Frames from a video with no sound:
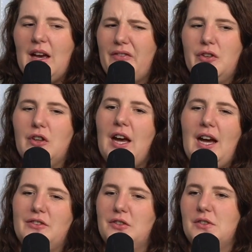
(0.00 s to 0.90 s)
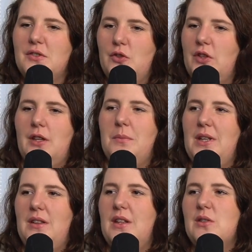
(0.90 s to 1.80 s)
I feel like adults look at
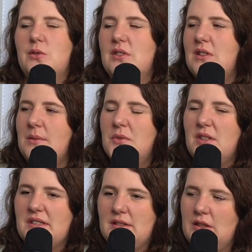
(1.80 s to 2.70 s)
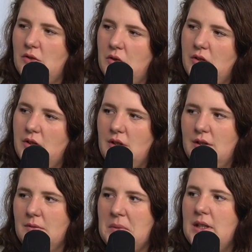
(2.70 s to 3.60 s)
me and they go, "I'm not listening to you. You're
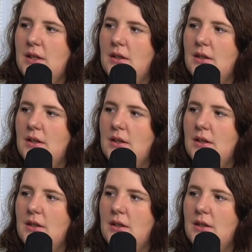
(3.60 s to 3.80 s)
younger than me."